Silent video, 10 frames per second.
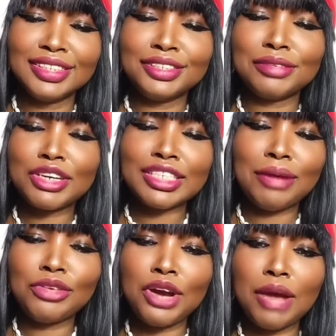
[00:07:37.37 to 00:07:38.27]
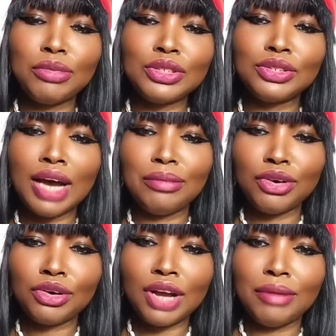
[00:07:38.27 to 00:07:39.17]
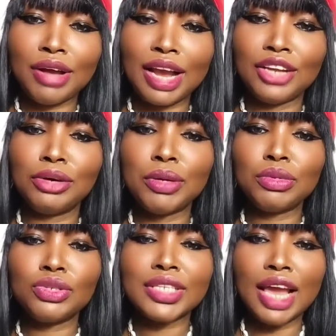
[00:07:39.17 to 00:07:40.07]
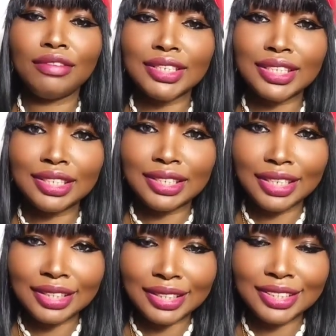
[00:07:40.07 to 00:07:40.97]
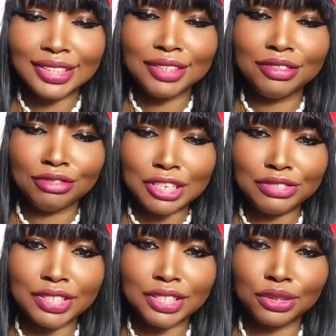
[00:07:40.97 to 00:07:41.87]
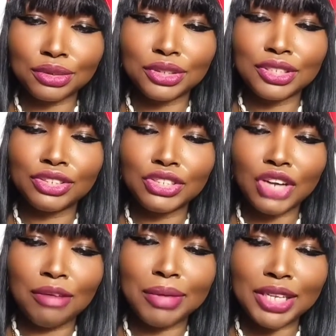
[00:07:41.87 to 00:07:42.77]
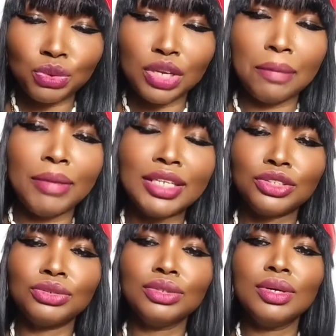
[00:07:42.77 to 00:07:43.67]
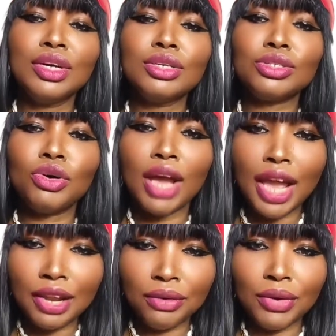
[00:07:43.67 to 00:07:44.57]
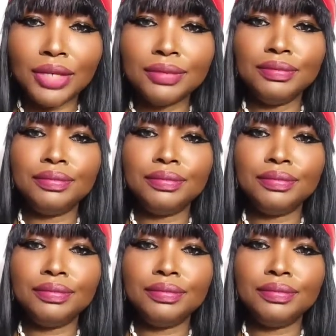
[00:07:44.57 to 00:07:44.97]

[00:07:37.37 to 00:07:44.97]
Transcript: So because I cannot be able to say everything in this first video. So it's going to have part 1 and part 2. So anyway,